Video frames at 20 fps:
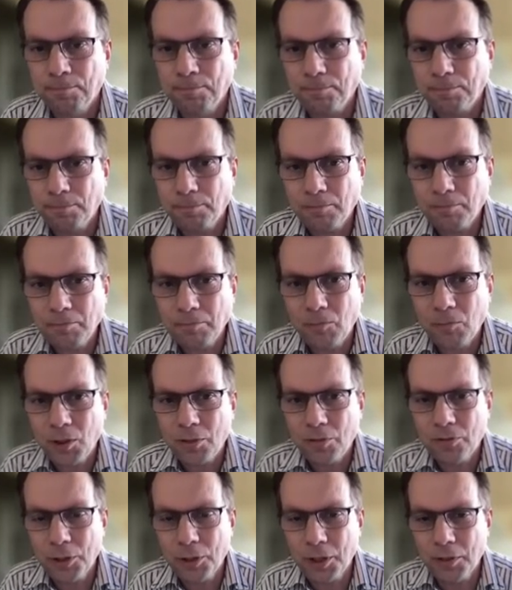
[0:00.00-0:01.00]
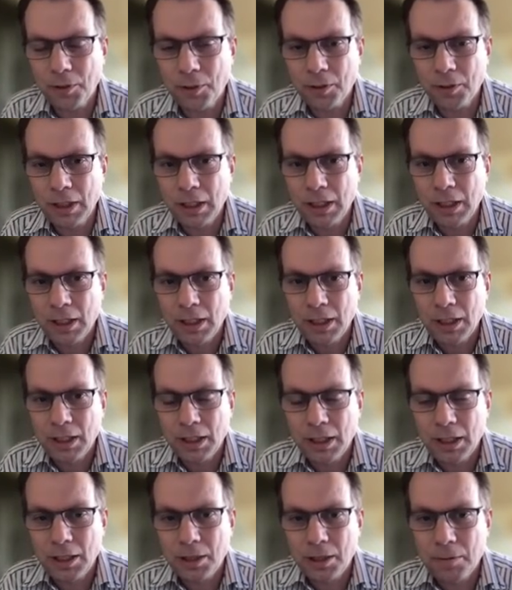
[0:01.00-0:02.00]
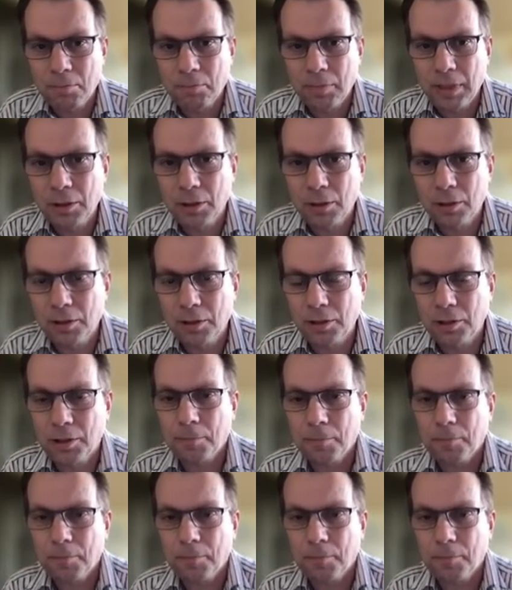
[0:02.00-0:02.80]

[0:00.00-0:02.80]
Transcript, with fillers: first of all, uh, because